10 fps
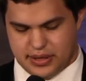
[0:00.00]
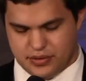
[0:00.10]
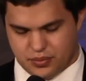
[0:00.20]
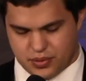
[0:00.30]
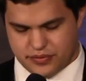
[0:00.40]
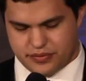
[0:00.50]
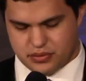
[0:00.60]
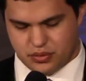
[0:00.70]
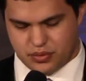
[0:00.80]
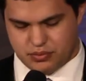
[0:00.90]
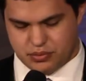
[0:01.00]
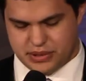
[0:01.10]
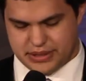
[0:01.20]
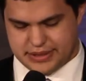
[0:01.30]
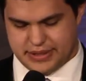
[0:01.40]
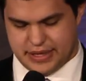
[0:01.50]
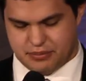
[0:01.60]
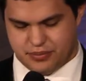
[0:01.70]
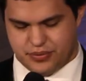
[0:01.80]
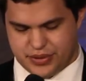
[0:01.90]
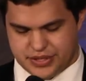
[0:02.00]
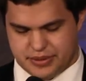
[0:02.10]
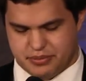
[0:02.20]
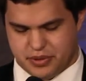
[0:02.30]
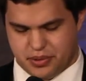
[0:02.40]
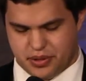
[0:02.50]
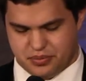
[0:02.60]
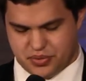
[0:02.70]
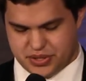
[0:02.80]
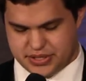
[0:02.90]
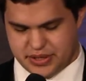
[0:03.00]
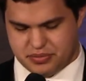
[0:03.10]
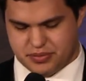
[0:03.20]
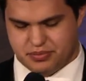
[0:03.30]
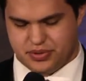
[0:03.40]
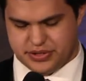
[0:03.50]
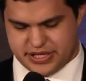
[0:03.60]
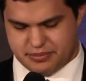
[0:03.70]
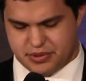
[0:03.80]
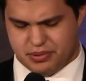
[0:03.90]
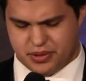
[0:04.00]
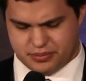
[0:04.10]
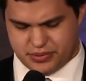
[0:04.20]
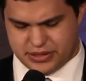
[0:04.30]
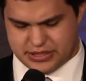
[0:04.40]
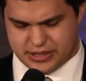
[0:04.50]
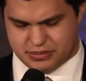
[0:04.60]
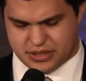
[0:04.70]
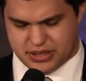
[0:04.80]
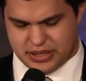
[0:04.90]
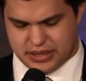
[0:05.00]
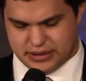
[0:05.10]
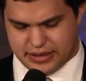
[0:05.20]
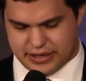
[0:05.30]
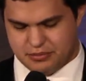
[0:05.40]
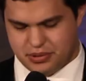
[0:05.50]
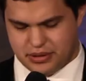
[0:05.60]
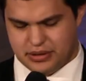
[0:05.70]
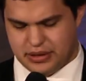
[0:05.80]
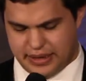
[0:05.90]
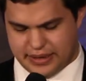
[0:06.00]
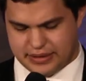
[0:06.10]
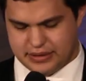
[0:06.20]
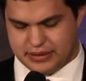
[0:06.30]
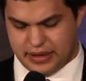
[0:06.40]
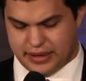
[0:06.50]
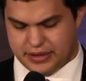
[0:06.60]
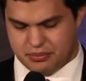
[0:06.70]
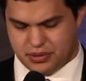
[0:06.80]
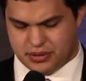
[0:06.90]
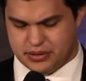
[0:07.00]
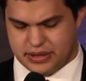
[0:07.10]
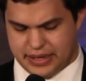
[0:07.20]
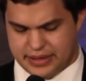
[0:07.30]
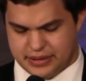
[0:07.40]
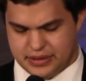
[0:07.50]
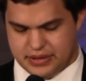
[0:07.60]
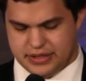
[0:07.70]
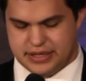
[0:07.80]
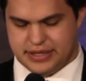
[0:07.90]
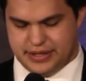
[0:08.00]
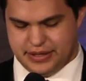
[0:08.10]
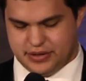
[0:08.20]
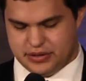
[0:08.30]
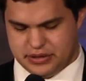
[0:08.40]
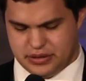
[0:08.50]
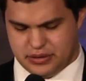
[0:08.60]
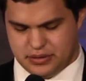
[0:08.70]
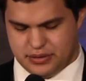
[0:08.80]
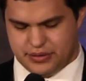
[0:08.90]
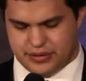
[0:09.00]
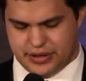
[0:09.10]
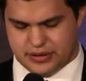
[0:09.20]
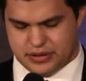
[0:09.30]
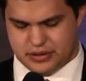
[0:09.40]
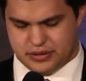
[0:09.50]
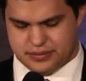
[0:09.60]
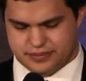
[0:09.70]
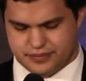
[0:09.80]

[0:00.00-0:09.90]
And the word of the Lord will be to them precept upon precept, precept upon precept, line upon line, line upon line, here a little, there a little,